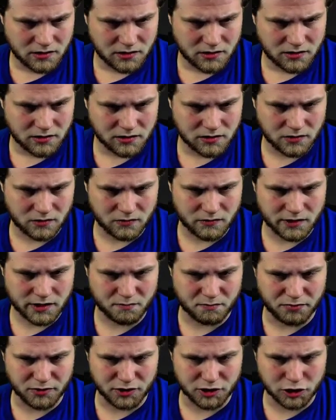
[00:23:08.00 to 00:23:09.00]
Let's go
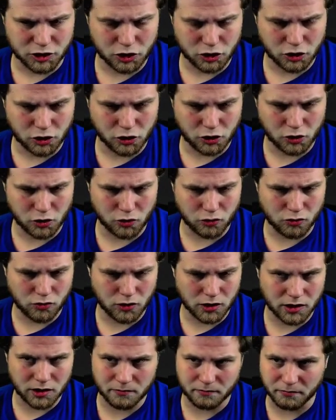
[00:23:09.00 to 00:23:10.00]
with
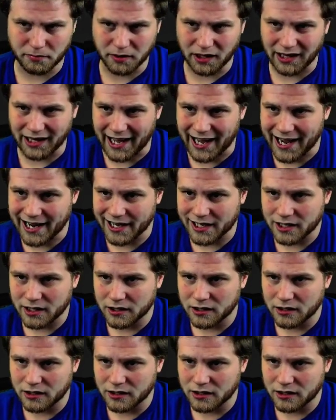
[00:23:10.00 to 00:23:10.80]
blue, black.